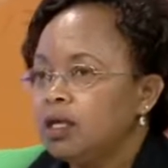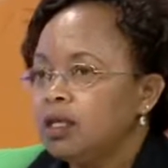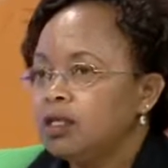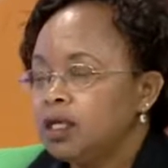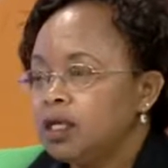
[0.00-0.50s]

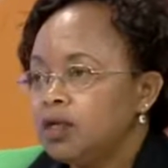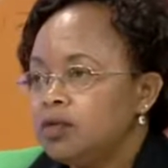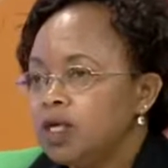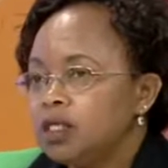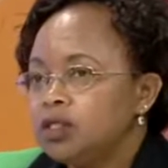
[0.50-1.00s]
The second
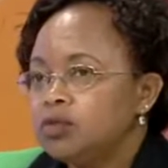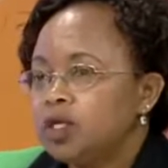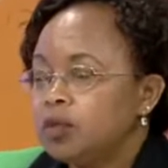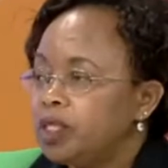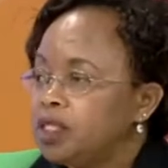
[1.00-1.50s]
one is to
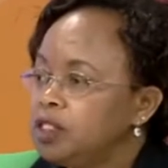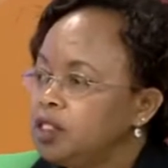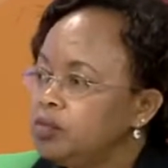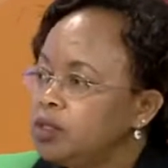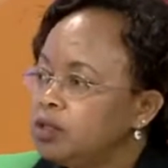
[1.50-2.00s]

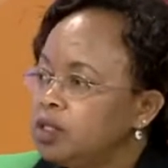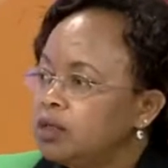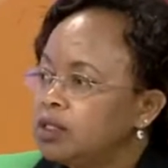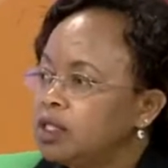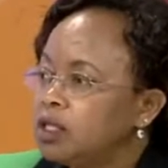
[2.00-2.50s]
capacity build
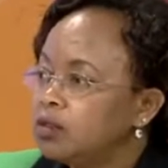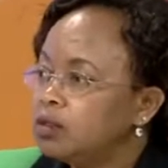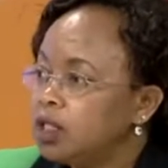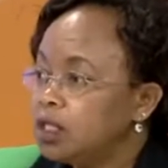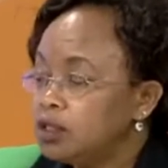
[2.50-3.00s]
our
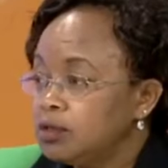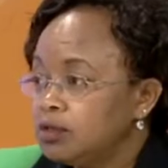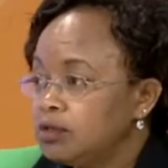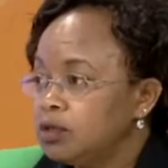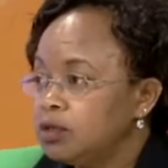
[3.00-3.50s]
stakeholders
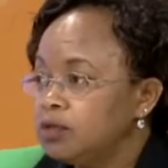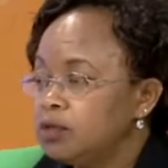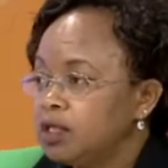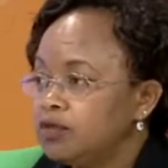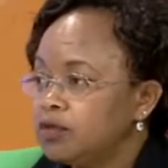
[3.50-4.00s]
through
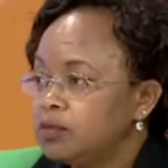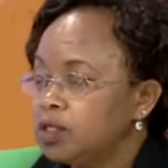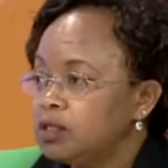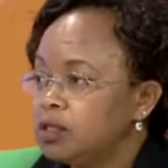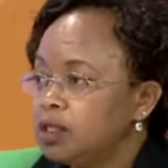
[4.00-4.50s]
the
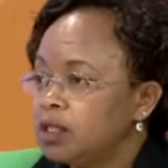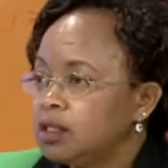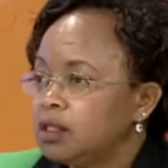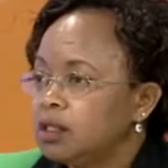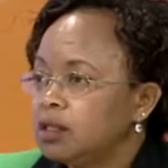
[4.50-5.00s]
information
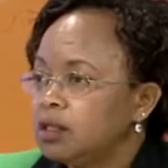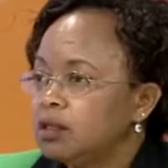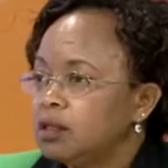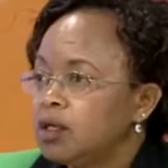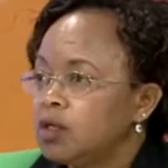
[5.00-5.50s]
that
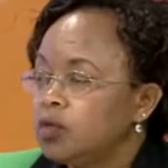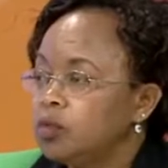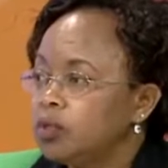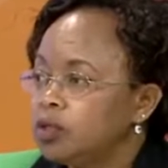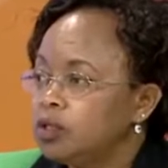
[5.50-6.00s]
we
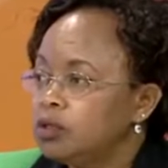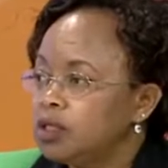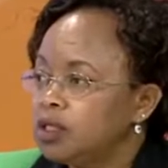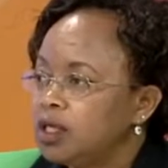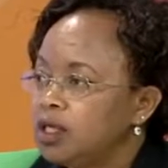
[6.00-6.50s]

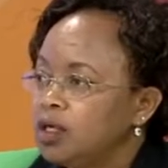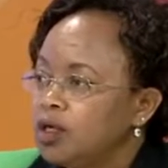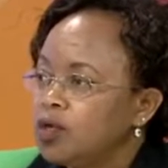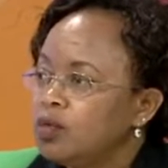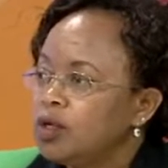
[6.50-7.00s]
produce.
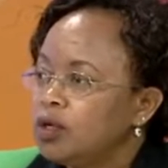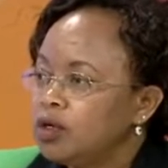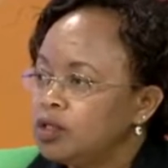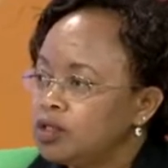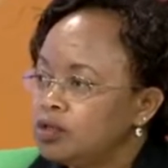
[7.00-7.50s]
We
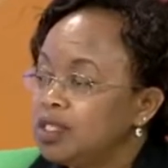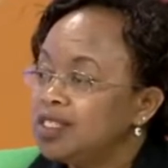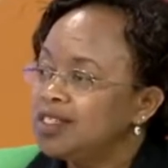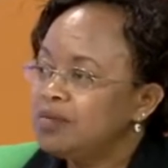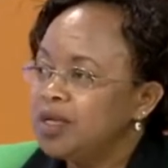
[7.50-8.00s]
also
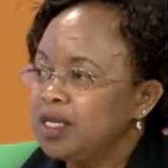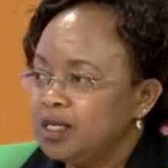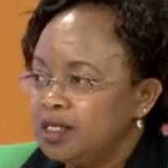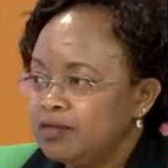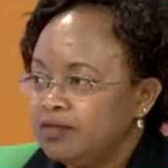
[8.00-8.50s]

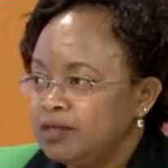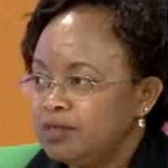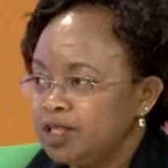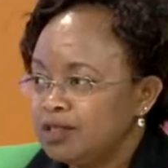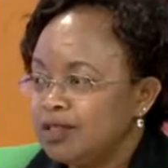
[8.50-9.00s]
disseminate
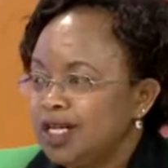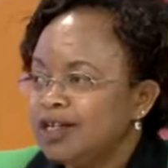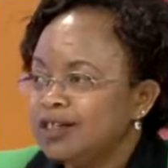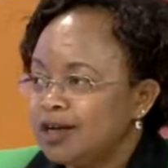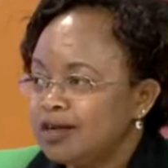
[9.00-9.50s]
information,
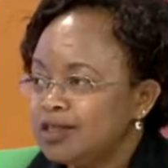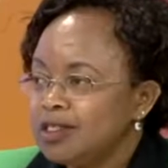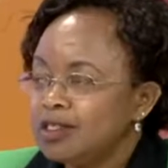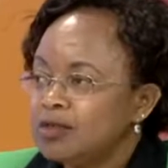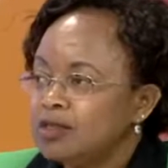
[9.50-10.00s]
like now,
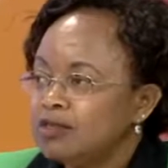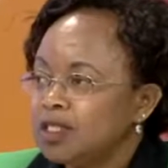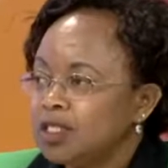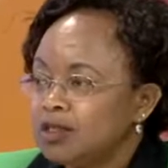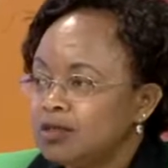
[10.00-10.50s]
this is one of the
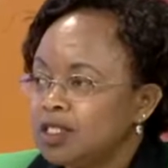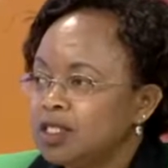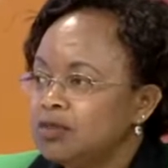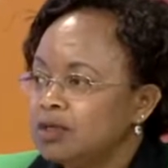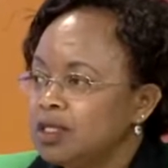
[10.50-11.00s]
channels,
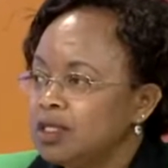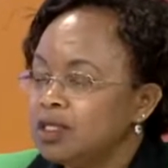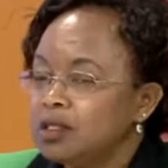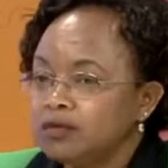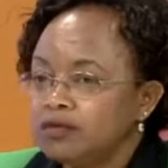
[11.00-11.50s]
and we are
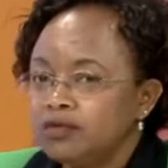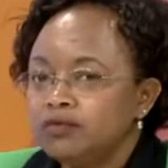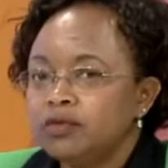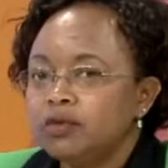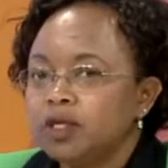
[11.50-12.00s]
really grateful
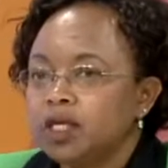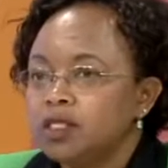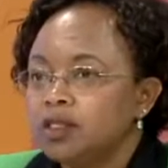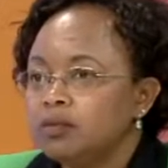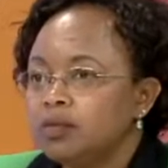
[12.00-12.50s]
for
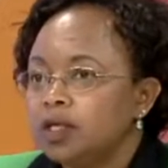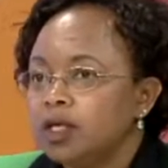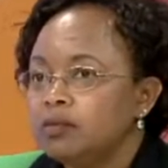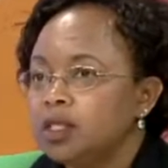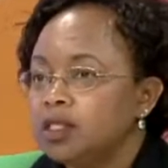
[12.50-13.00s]

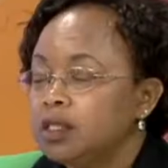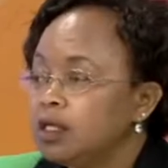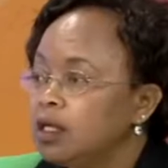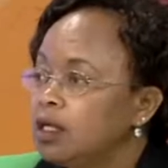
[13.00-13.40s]
KBC